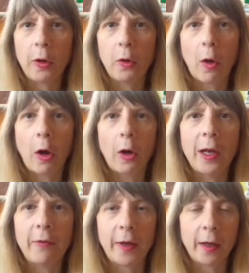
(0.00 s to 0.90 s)
who are
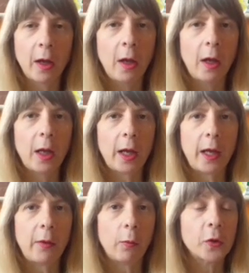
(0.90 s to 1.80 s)
living
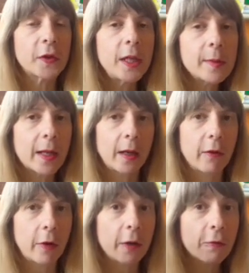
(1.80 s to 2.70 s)
in what seems like
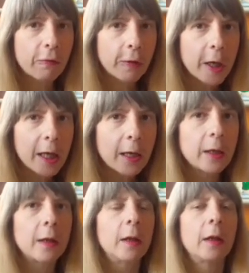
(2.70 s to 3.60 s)
a very free
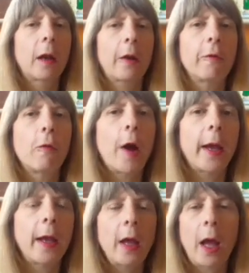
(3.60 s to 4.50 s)
kind of
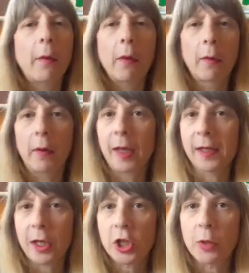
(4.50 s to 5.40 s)
way. And
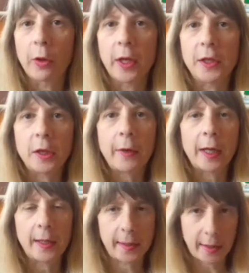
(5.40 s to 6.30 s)
essentially what they're
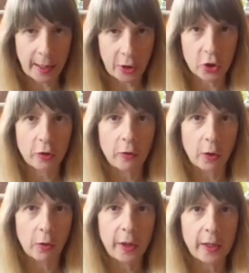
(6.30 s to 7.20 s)
doing is staying true
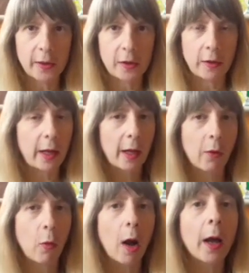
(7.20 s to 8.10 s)
and honest to their
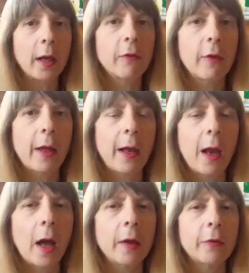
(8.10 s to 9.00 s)
why for their
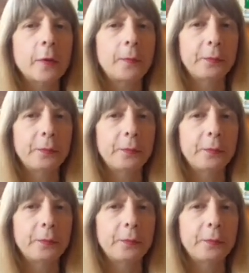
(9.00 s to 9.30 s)
life.